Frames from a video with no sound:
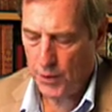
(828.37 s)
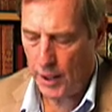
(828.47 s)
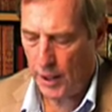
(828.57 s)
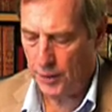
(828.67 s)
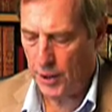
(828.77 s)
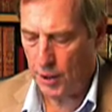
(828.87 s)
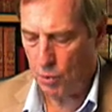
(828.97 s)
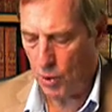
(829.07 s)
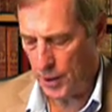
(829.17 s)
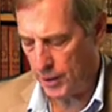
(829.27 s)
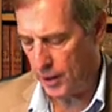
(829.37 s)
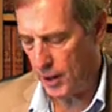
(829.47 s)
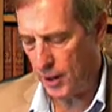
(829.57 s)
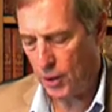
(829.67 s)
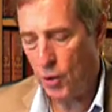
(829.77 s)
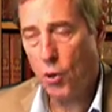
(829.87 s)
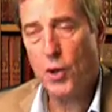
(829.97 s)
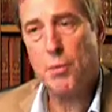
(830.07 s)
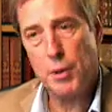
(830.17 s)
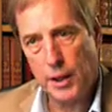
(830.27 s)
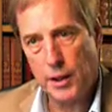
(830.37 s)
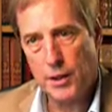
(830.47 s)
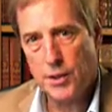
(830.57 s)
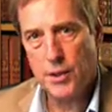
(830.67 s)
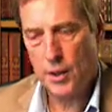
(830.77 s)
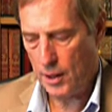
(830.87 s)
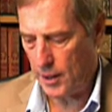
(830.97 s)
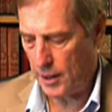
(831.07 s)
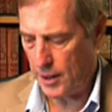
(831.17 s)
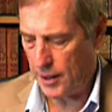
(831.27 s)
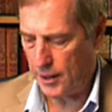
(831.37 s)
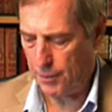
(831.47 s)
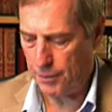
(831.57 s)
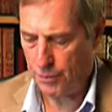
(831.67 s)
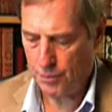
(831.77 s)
and there was Hornby's Ashen